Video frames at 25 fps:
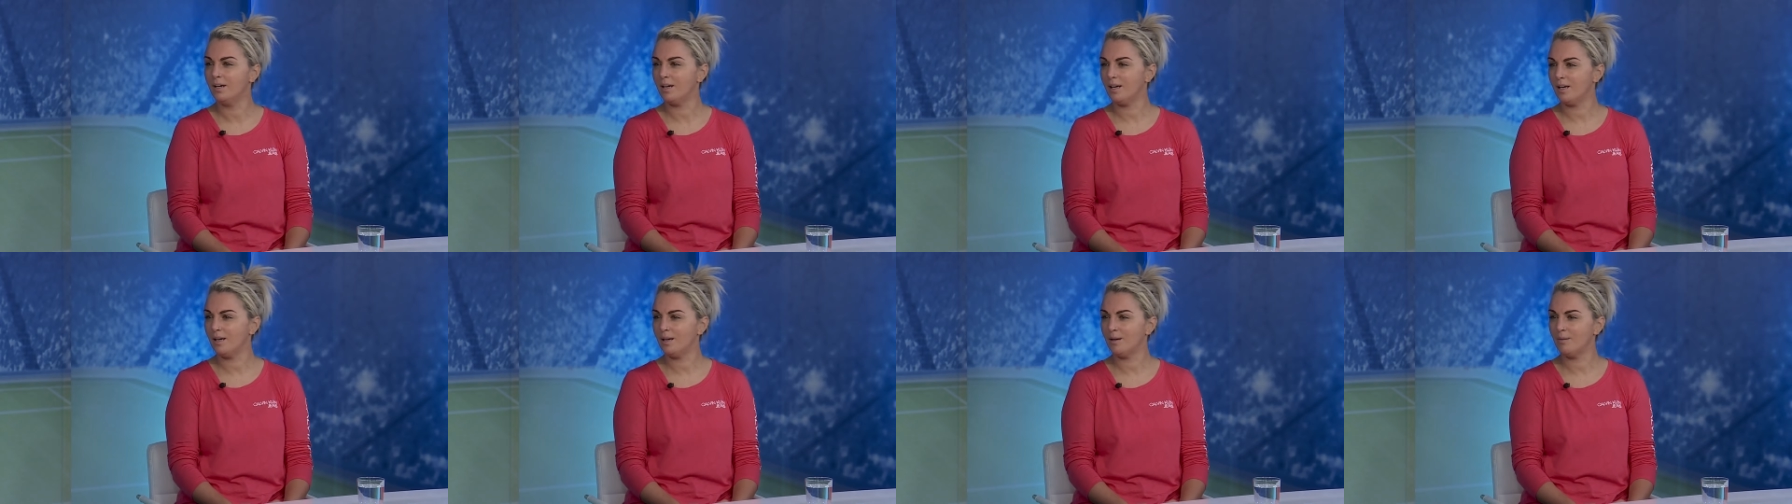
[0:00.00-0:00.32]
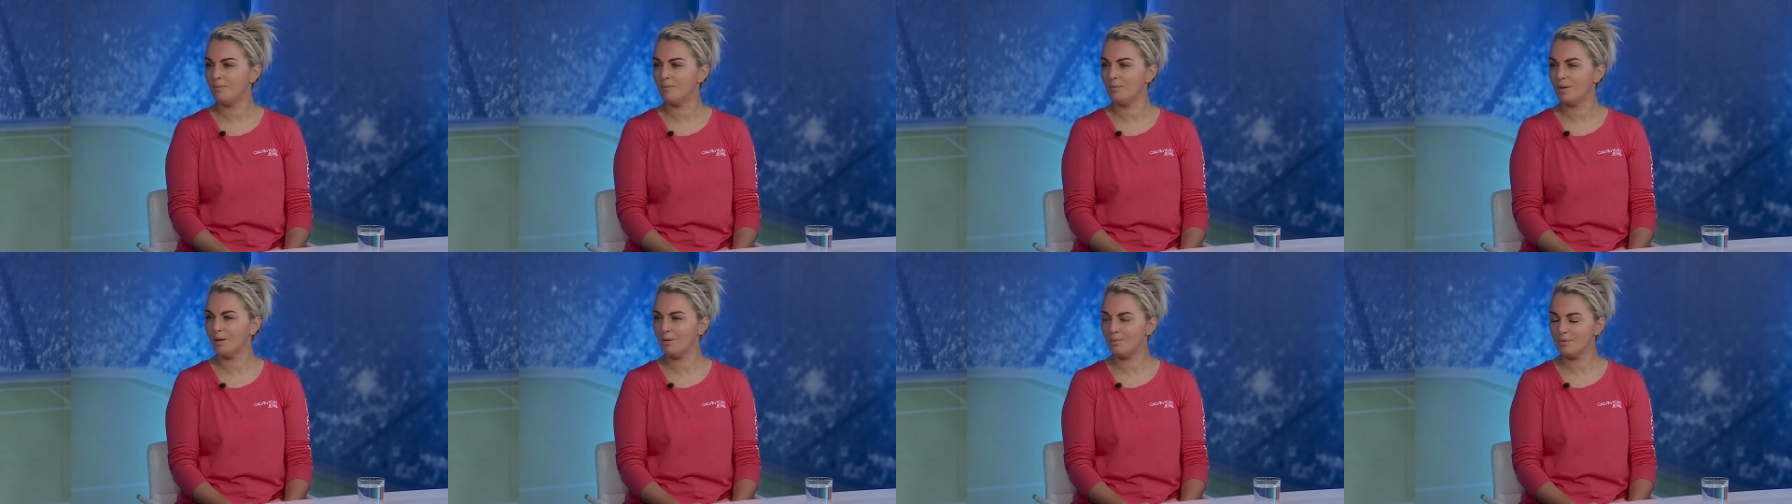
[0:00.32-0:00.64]

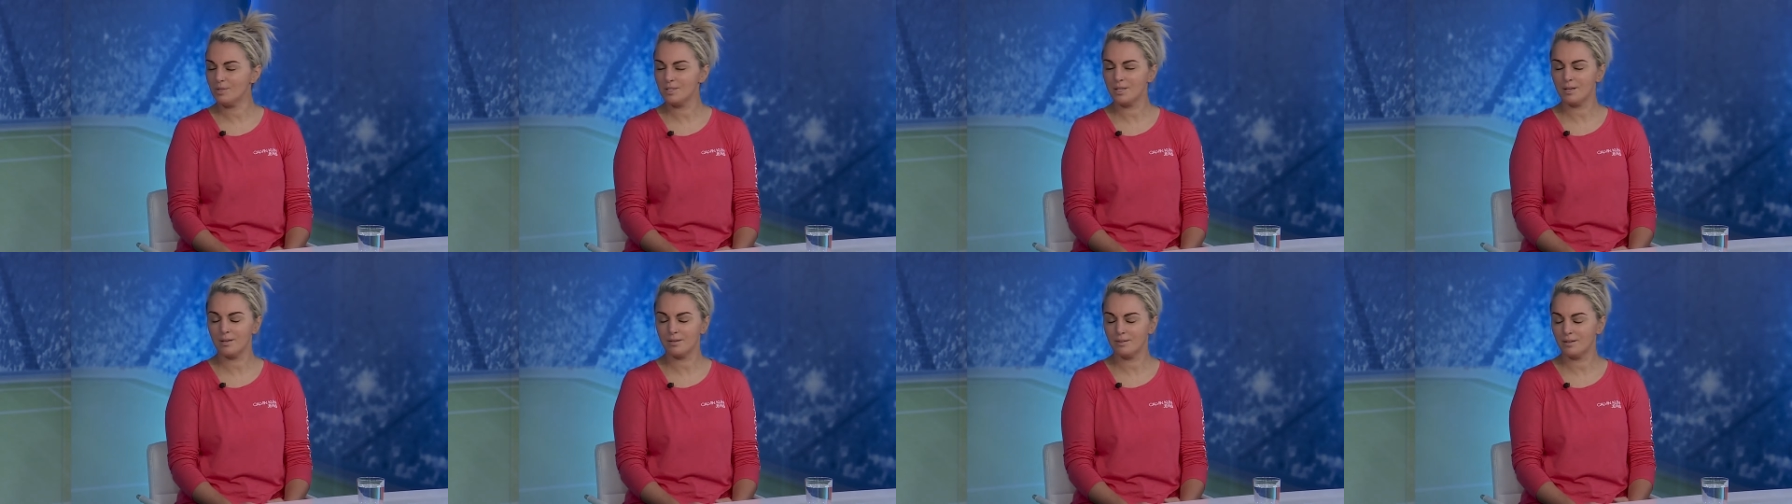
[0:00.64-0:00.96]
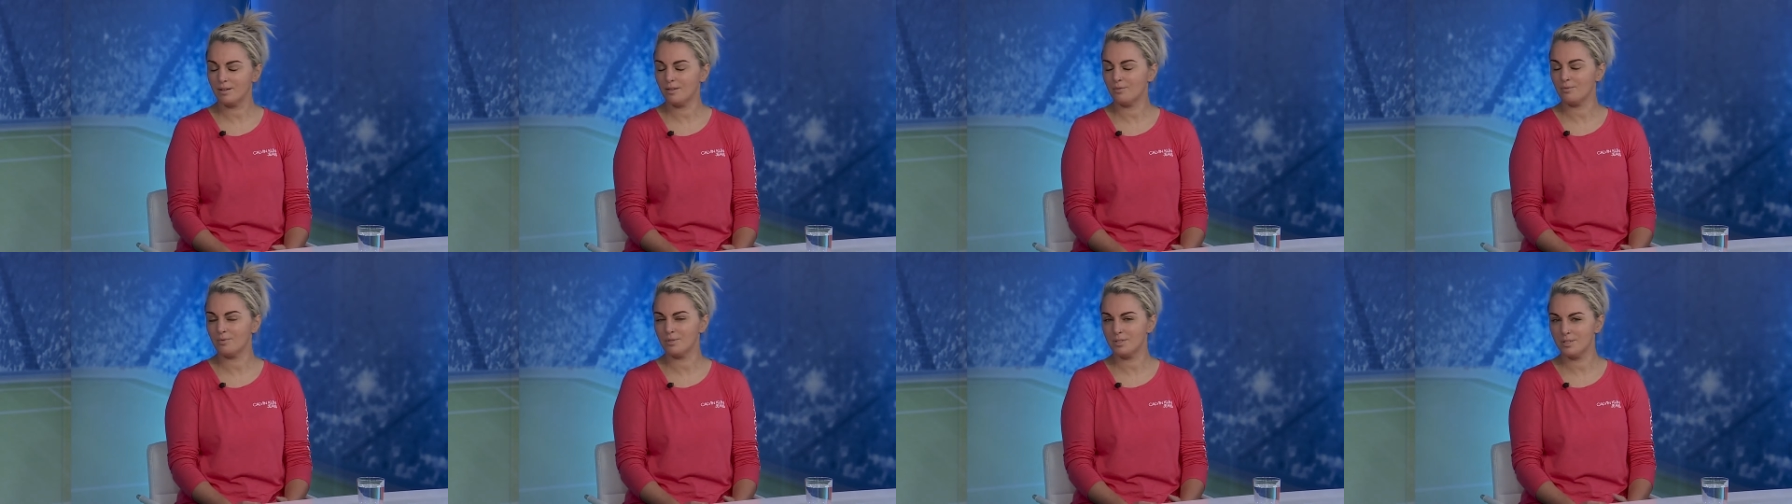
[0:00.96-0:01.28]

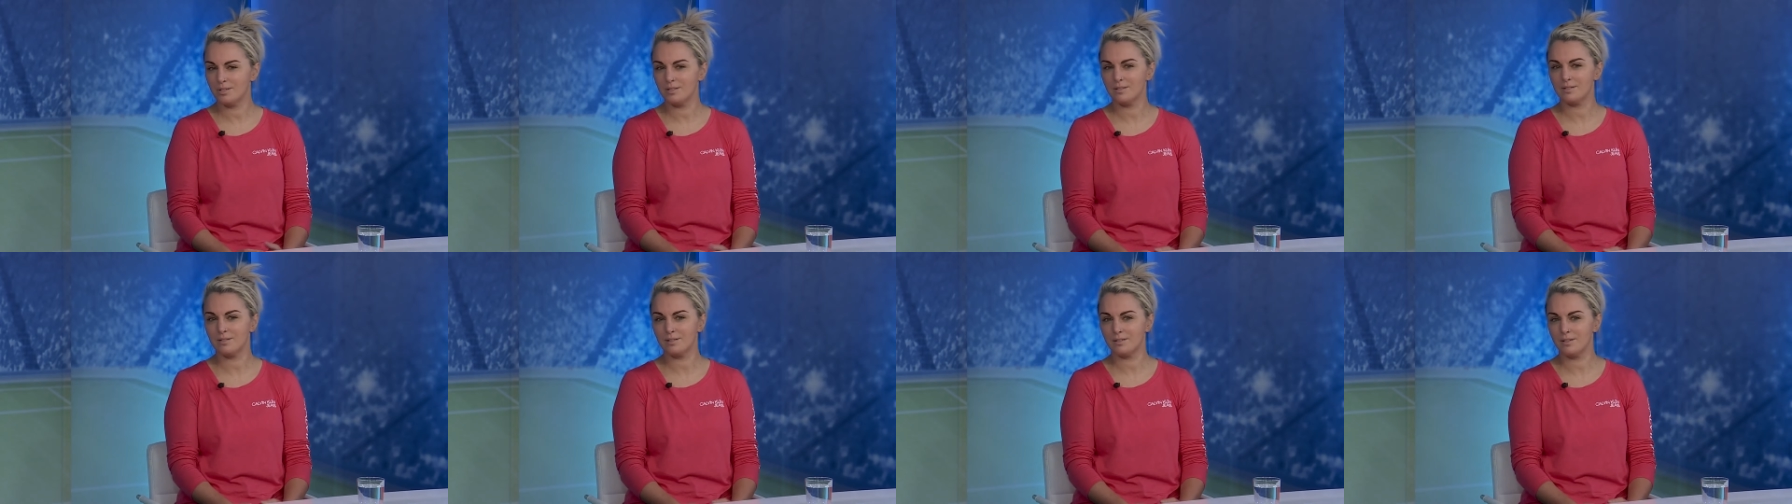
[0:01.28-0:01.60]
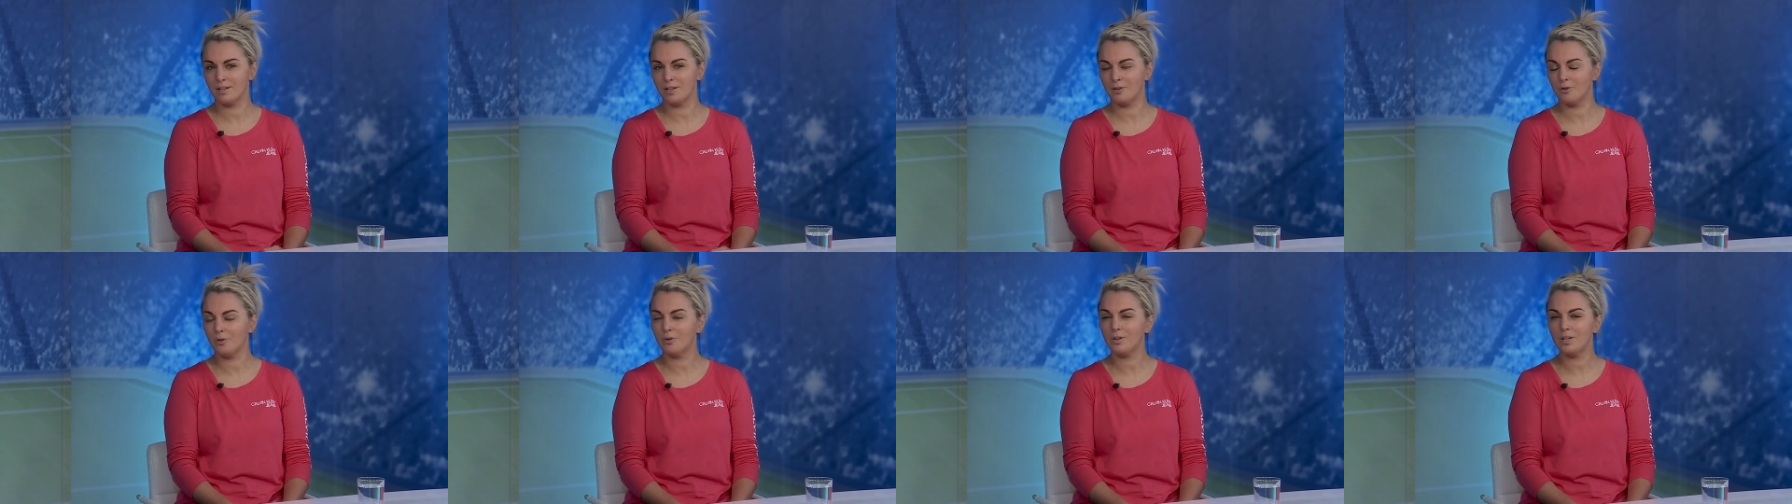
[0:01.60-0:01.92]
it
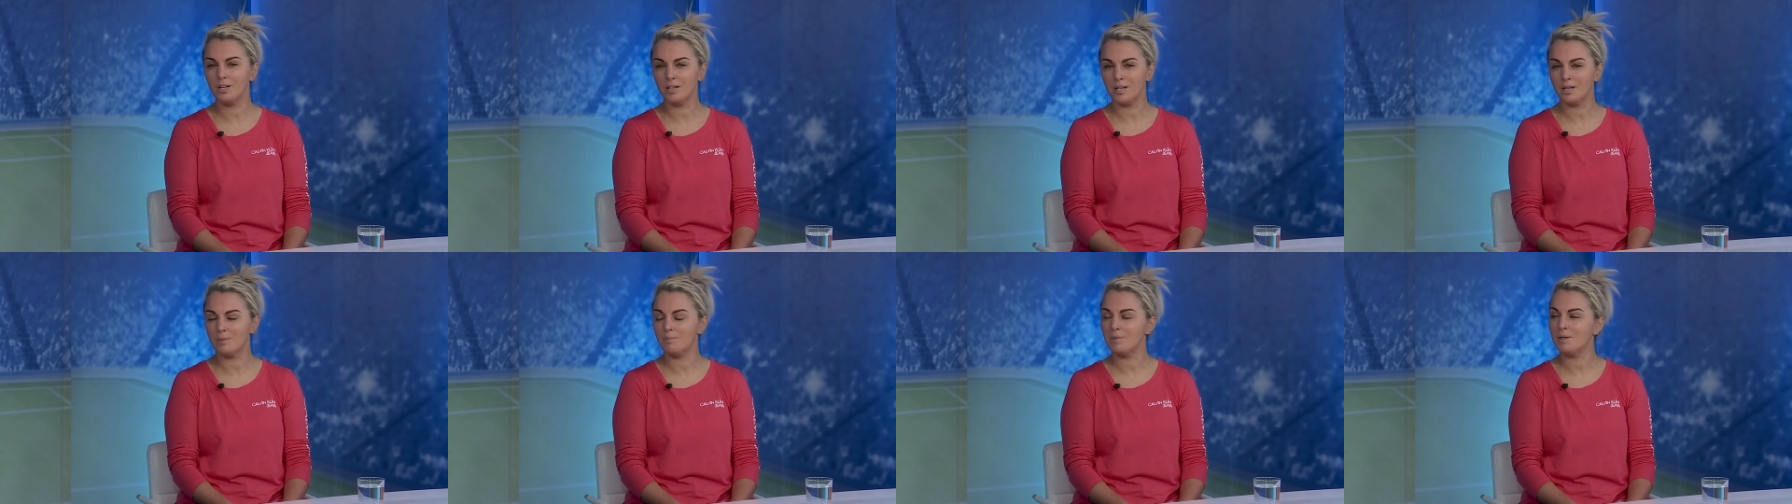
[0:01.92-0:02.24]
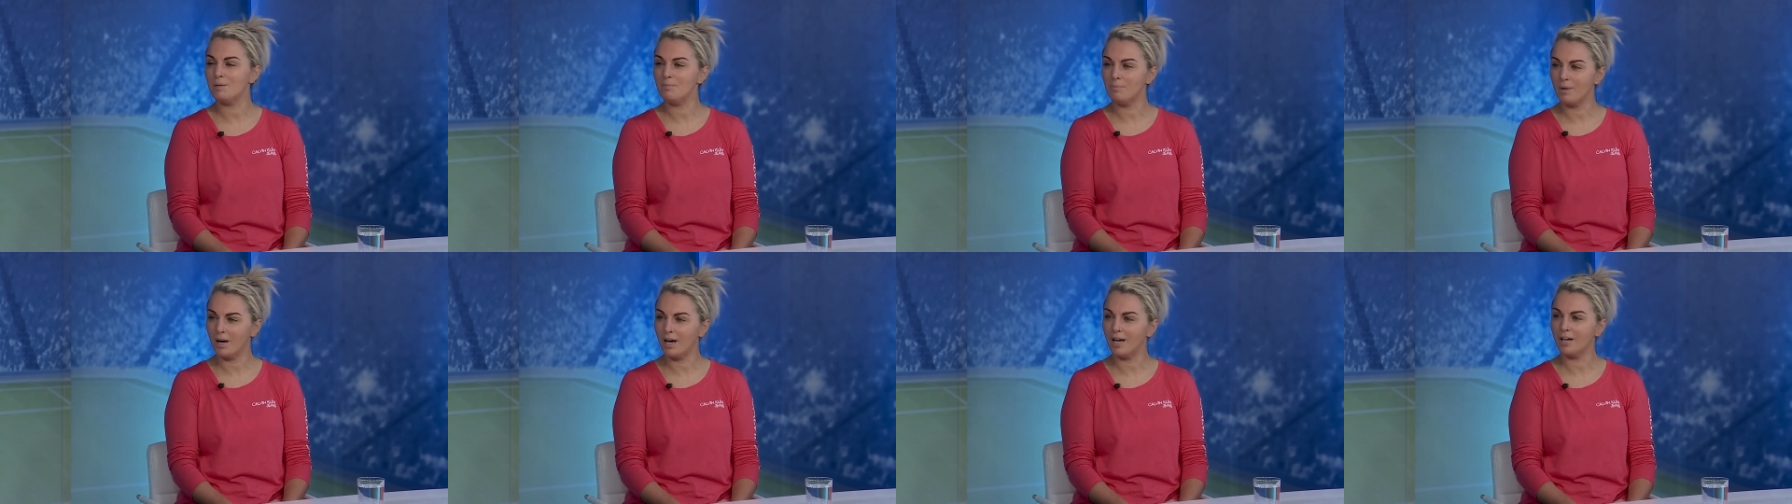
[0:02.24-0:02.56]
was an honour to
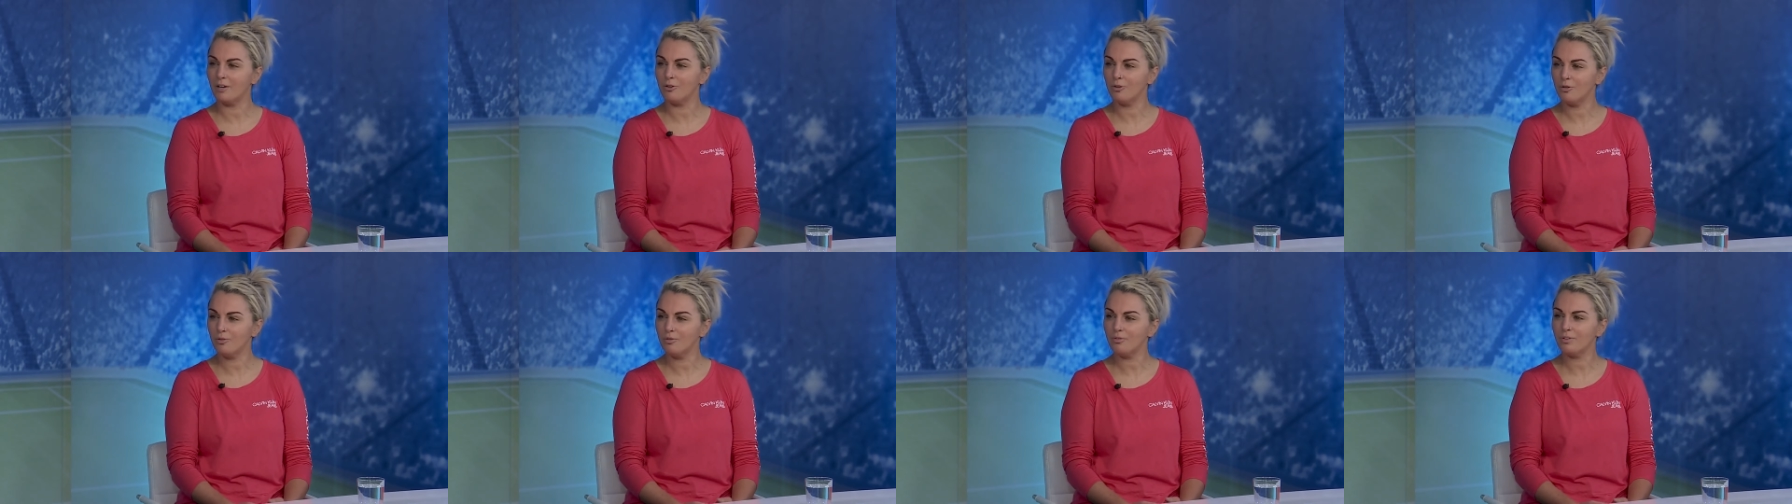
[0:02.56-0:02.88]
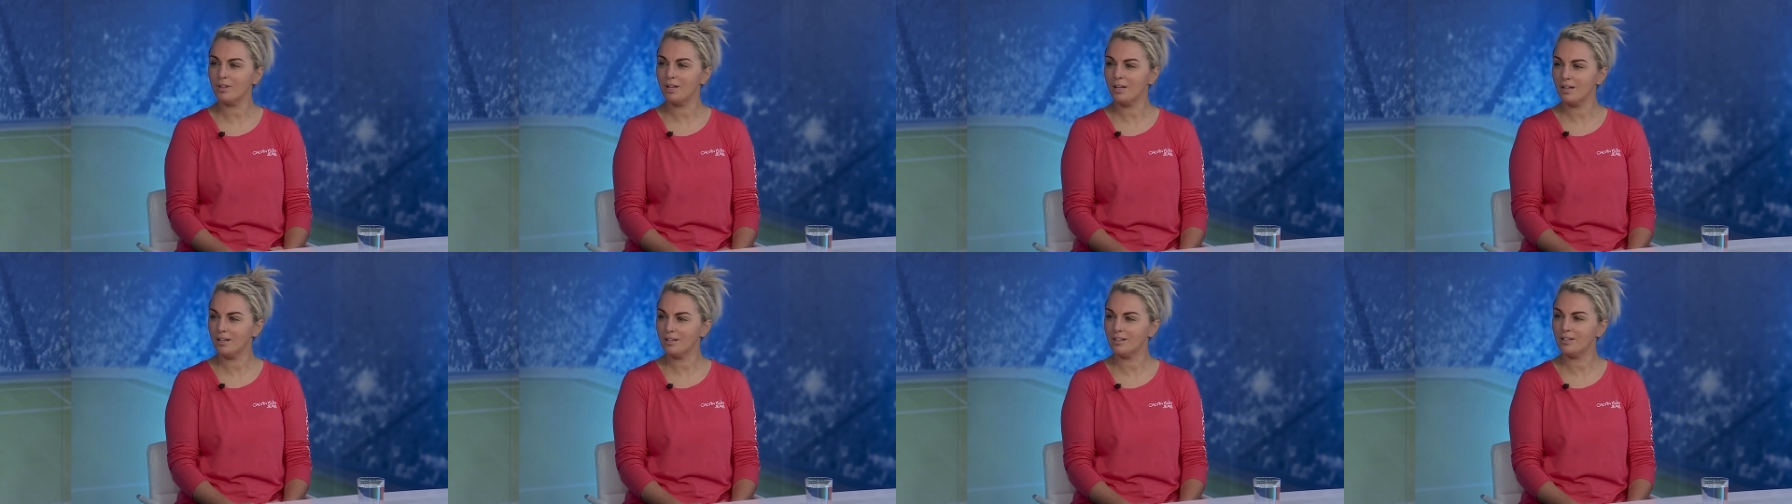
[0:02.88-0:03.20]
be part
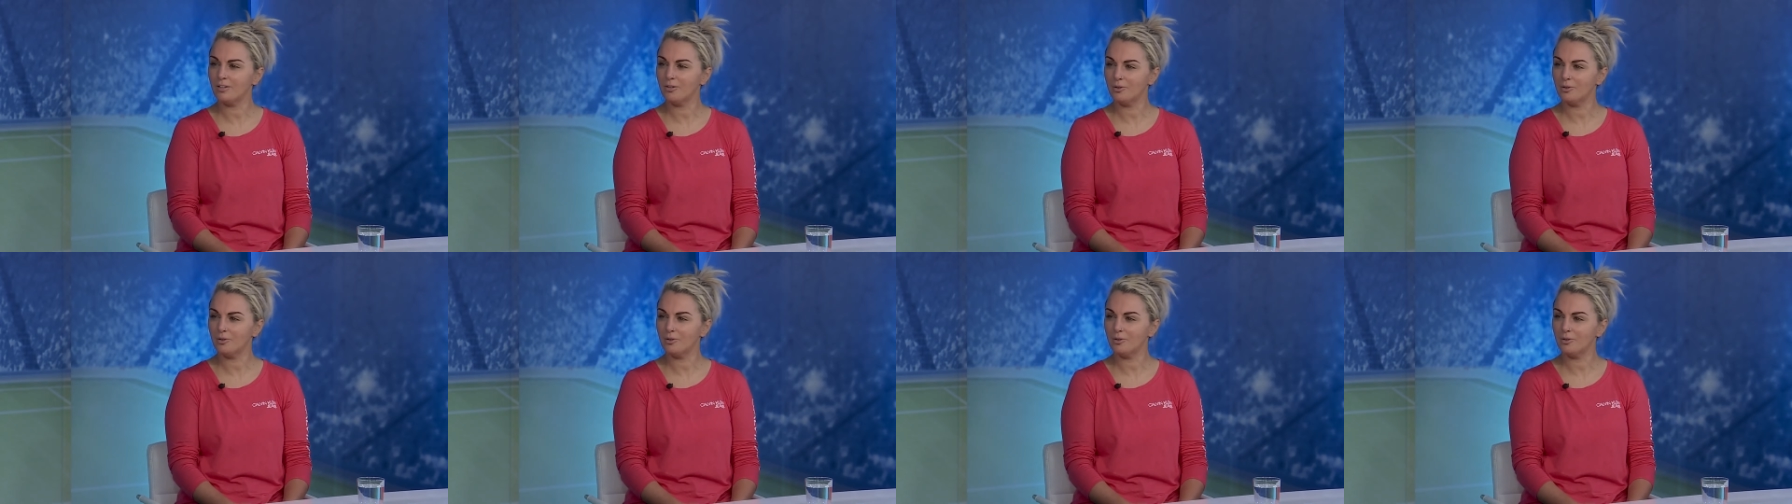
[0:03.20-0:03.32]
of that,